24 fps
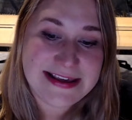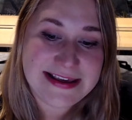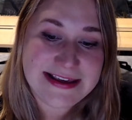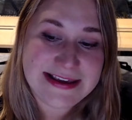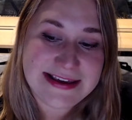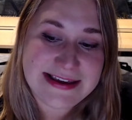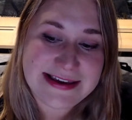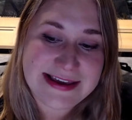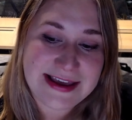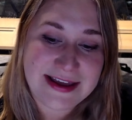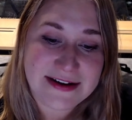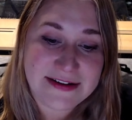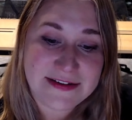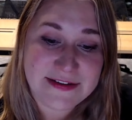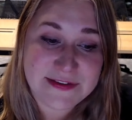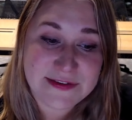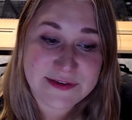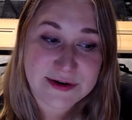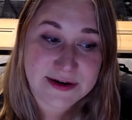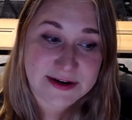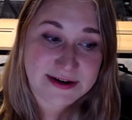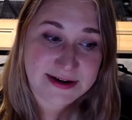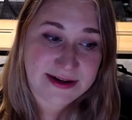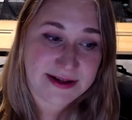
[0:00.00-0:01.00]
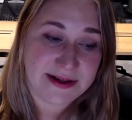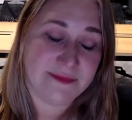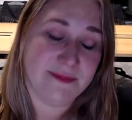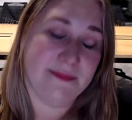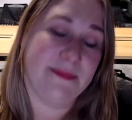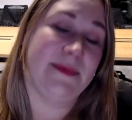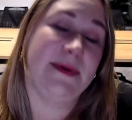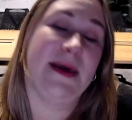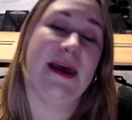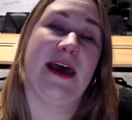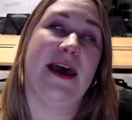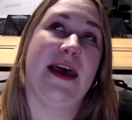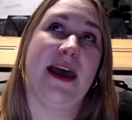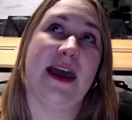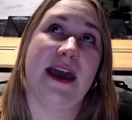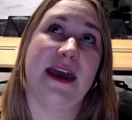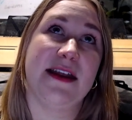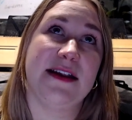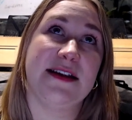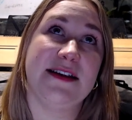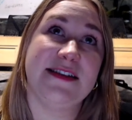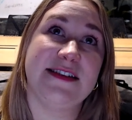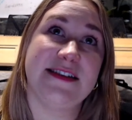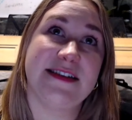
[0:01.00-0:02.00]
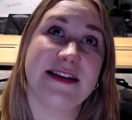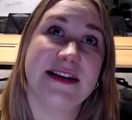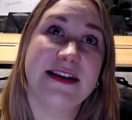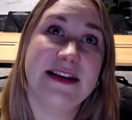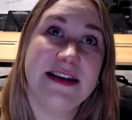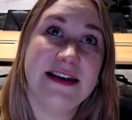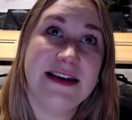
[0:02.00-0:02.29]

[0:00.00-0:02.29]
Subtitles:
he had a startup and